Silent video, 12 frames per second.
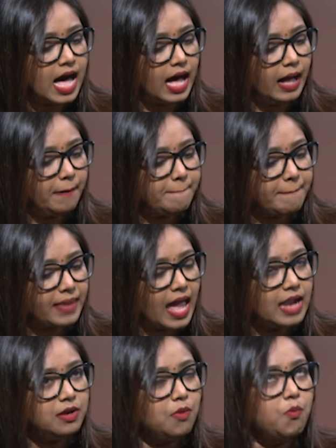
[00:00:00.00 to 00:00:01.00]
And
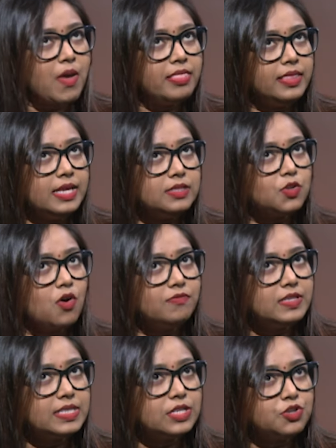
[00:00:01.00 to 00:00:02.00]
when these
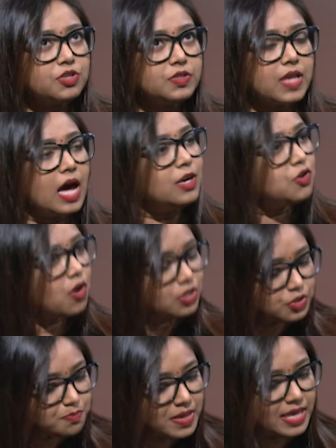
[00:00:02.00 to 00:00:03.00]
conversations are
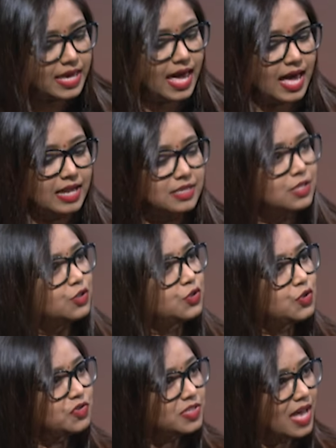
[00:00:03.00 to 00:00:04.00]
not being had,
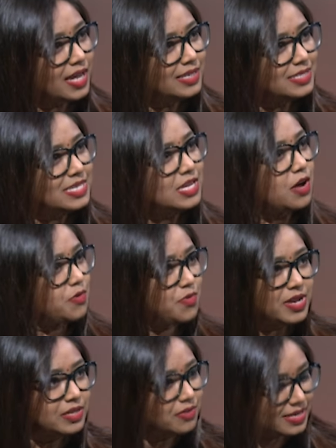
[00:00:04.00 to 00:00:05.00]
society
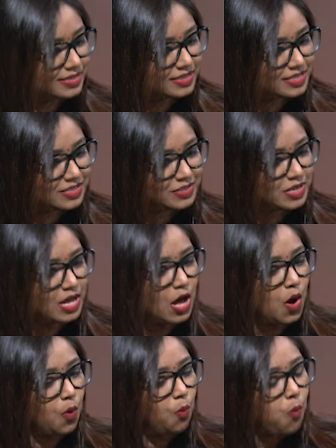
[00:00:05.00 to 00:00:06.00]
regresses.
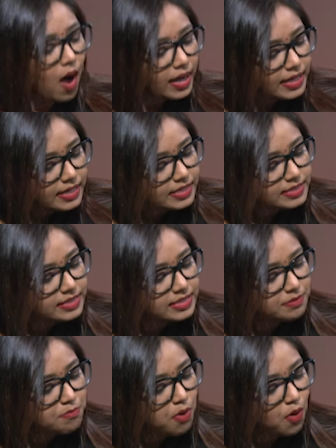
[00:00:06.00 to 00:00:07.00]
Why is it
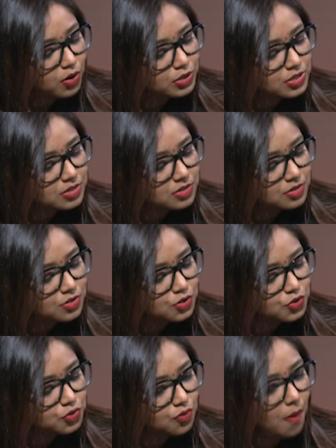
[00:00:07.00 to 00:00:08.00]
important
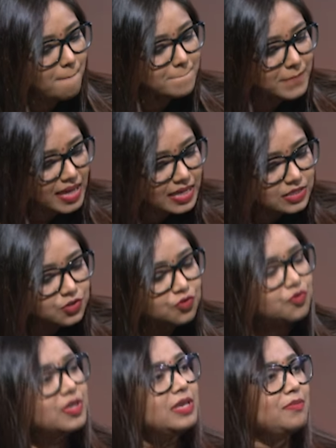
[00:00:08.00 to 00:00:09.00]
to
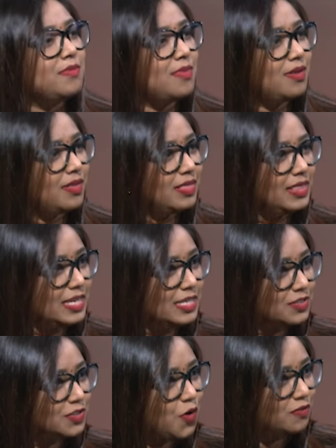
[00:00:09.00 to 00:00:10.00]
mainstream
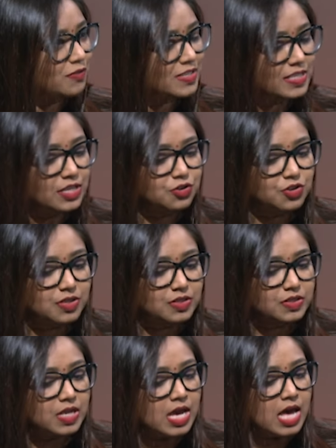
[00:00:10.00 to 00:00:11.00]
these conversations?